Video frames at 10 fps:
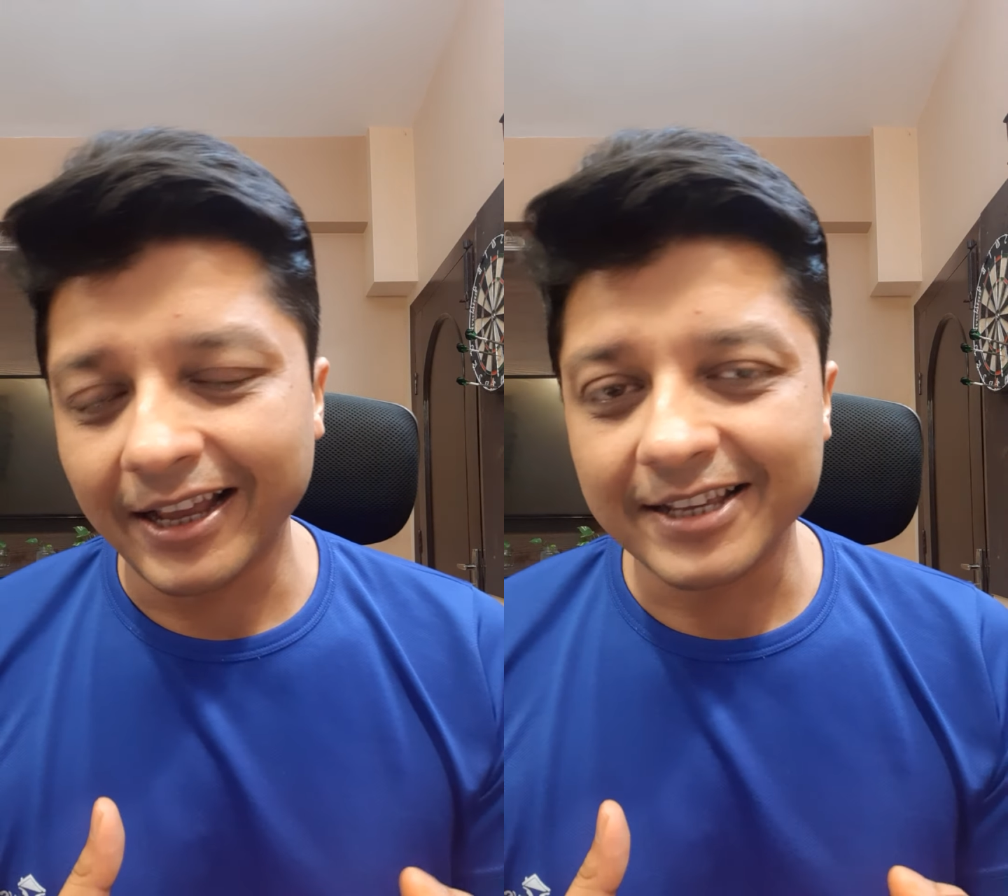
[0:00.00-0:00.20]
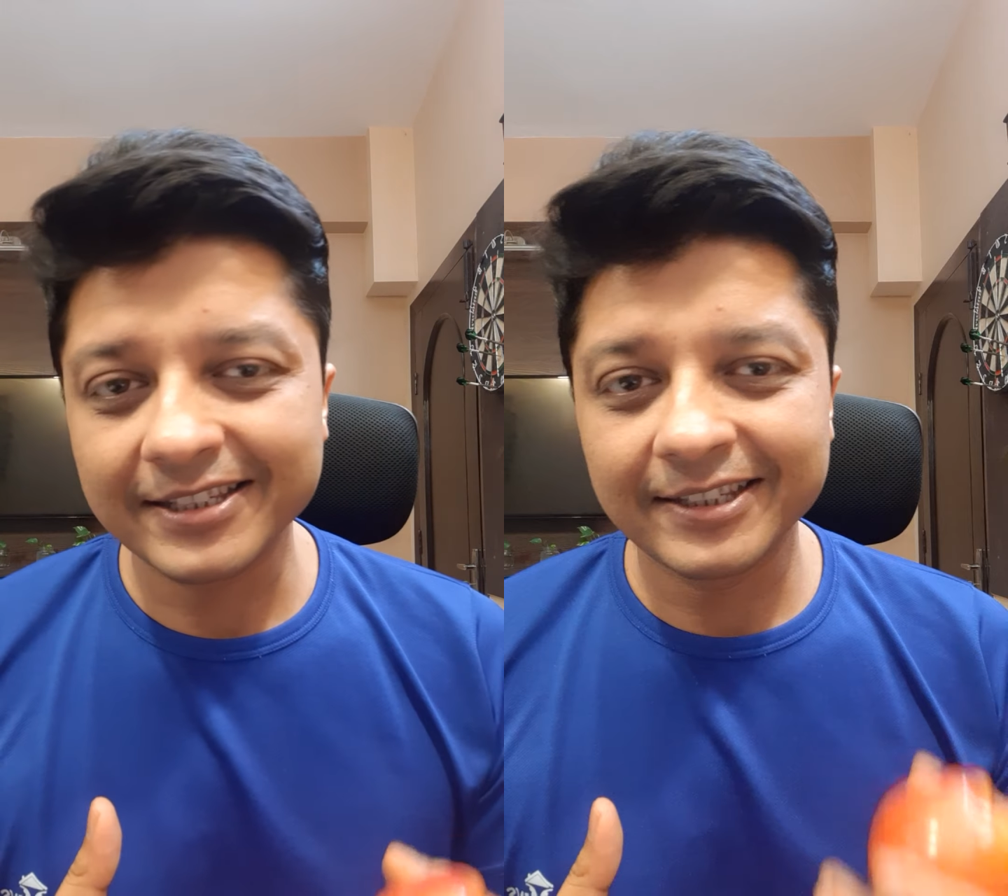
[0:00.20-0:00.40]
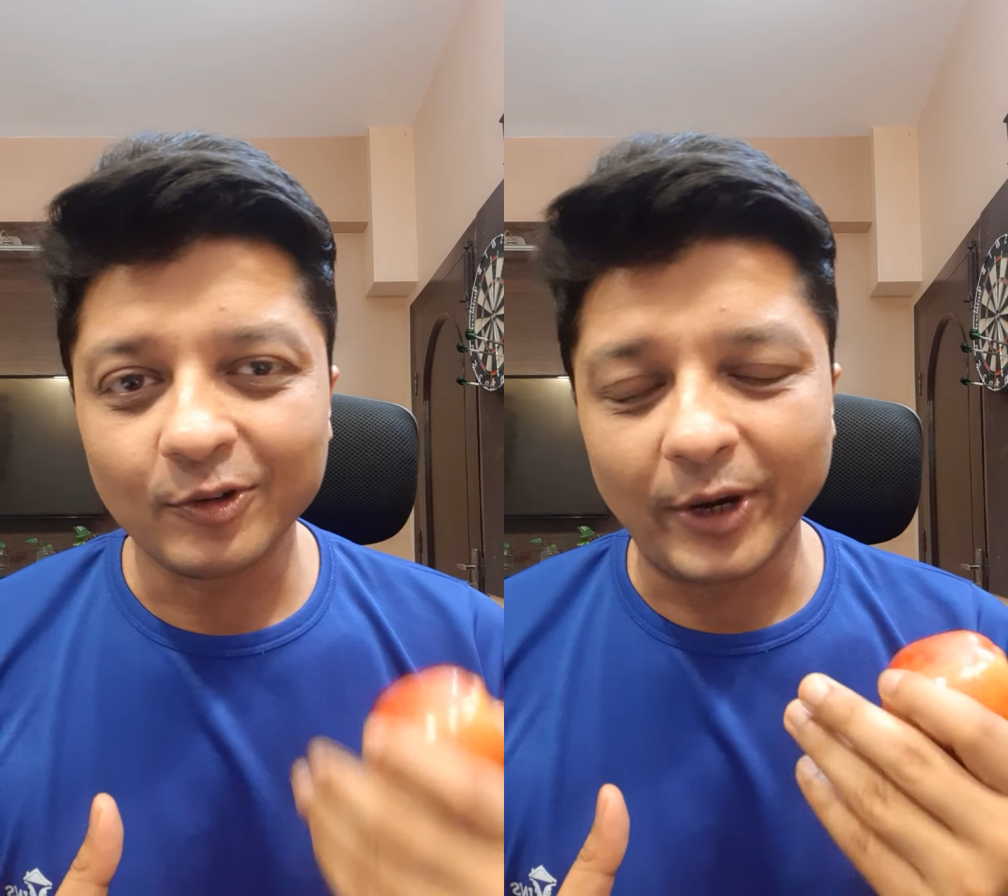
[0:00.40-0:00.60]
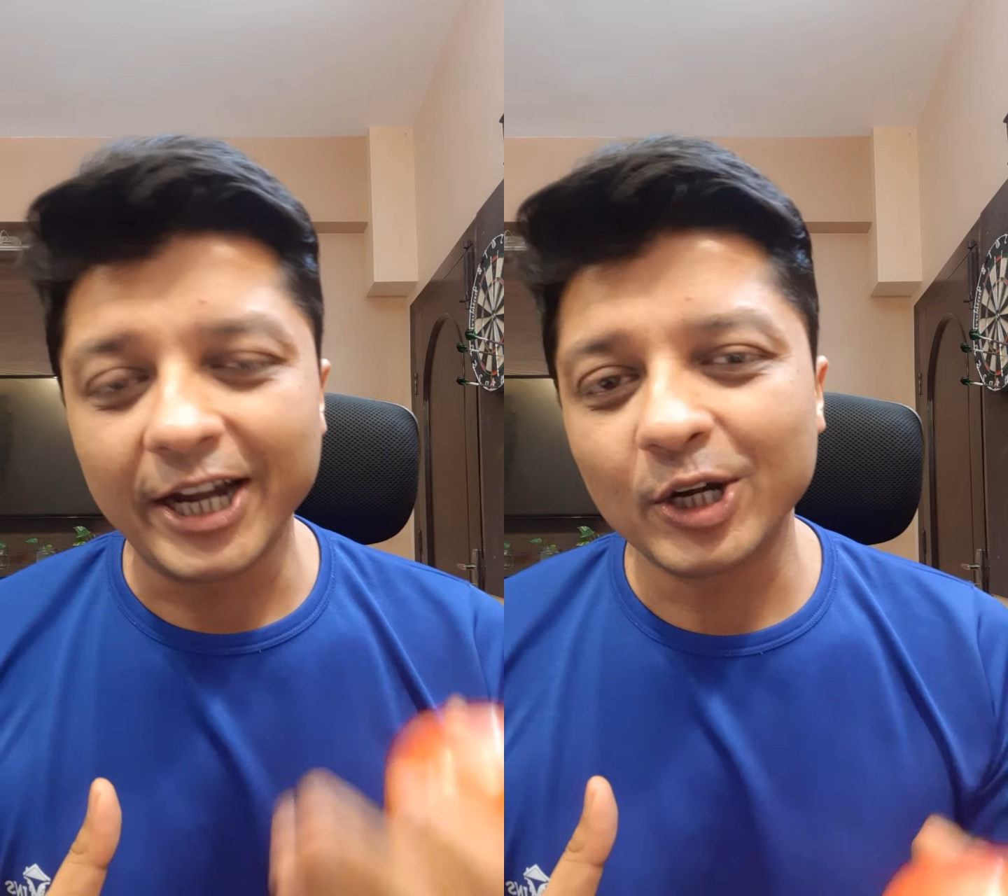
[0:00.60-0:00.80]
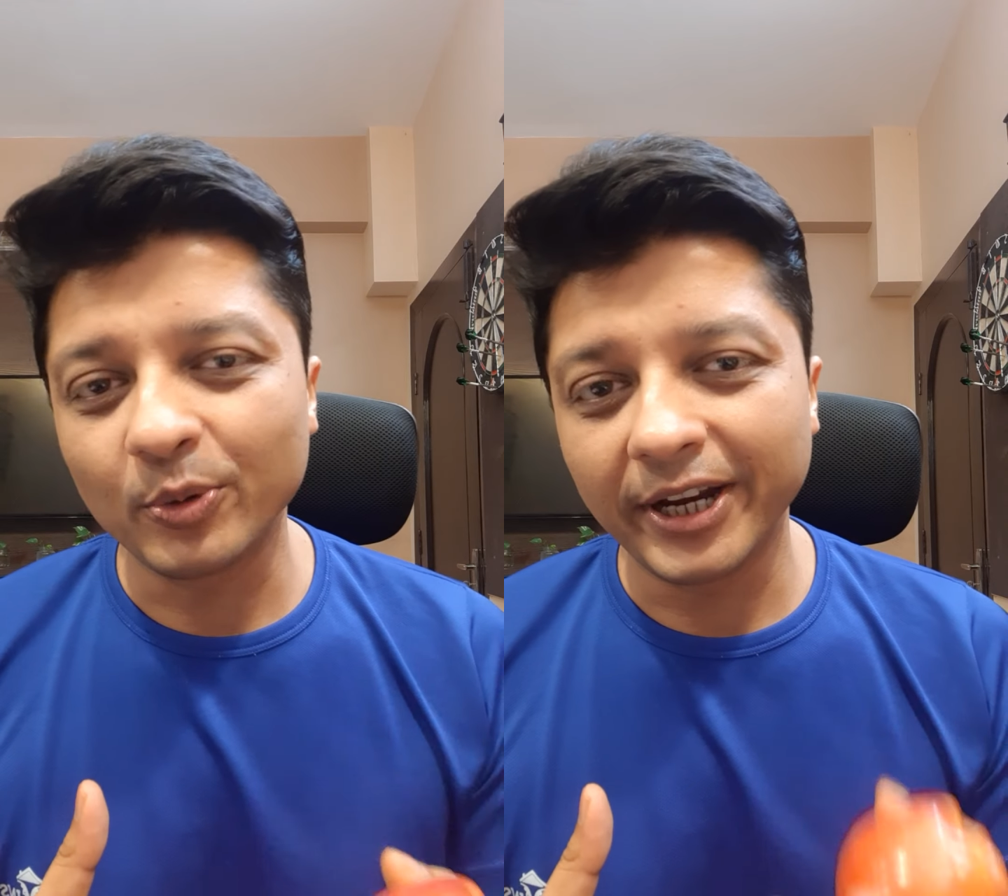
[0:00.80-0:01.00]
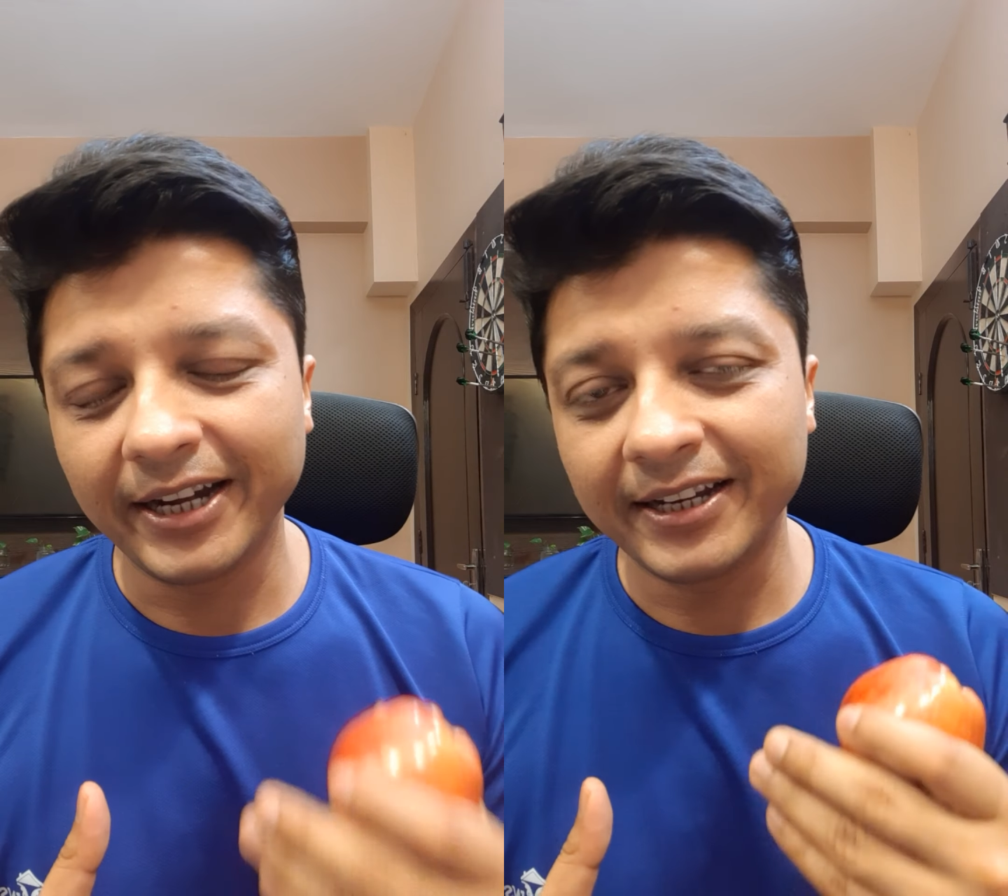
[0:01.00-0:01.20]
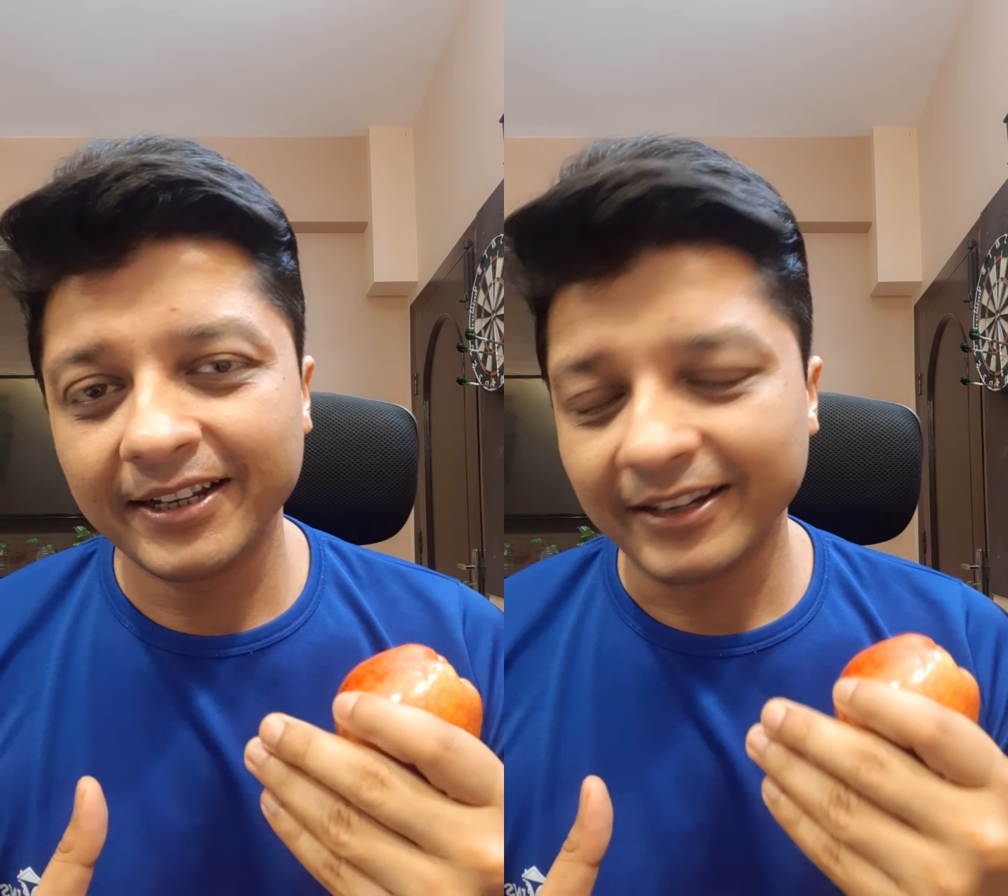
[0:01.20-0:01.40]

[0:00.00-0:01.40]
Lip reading: us when to eat,